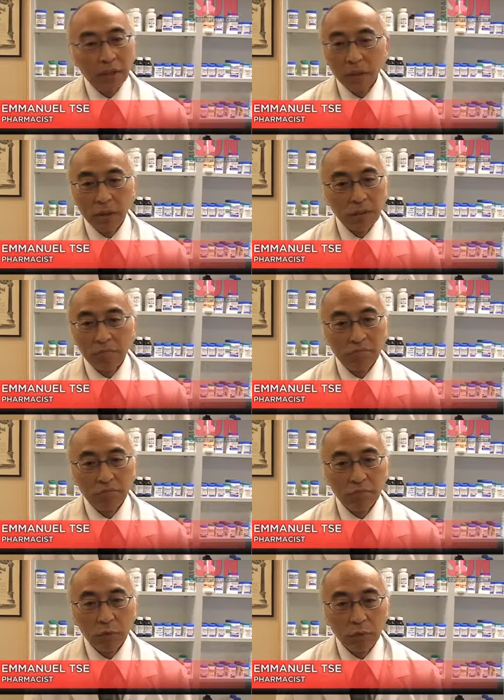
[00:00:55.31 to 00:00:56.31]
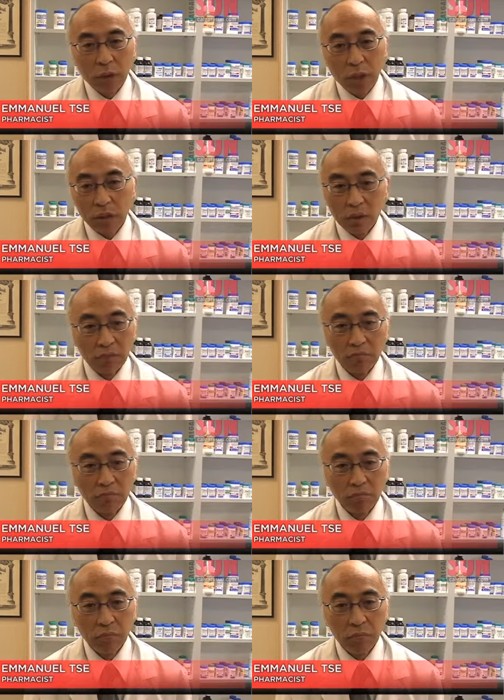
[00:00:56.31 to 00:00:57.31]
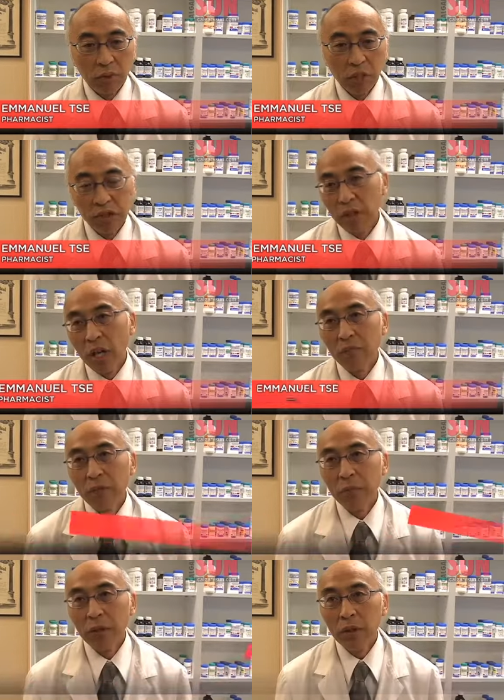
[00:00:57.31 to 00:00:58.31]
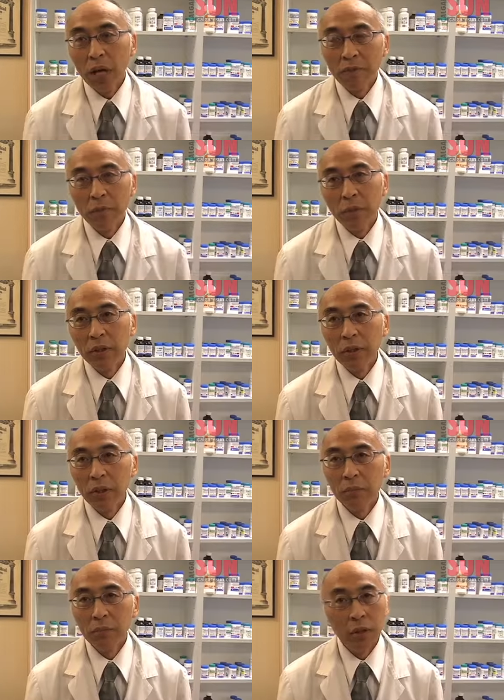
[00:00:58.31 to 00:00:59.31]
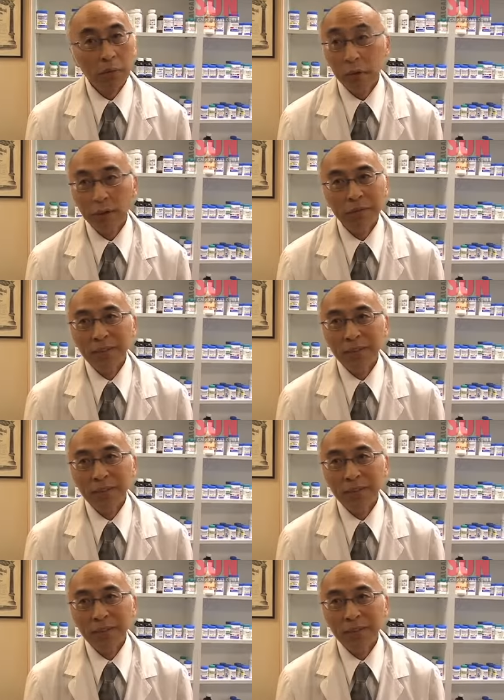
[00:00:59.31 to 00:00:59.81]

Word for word: Uh, only like uh, less than half a minute. Half a minute, I, I believe.